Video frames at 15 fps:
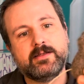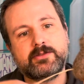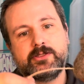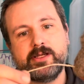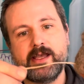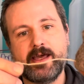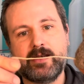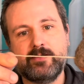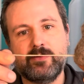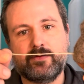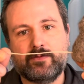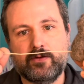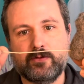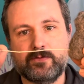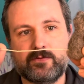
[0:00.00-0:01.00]
She added
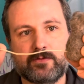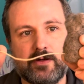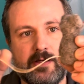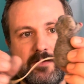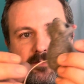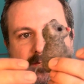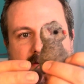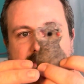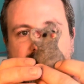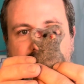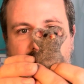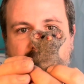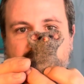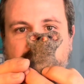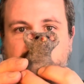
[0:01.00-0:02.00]
this little string for his
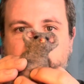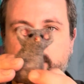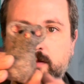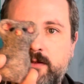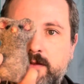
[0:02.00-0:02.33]
tail.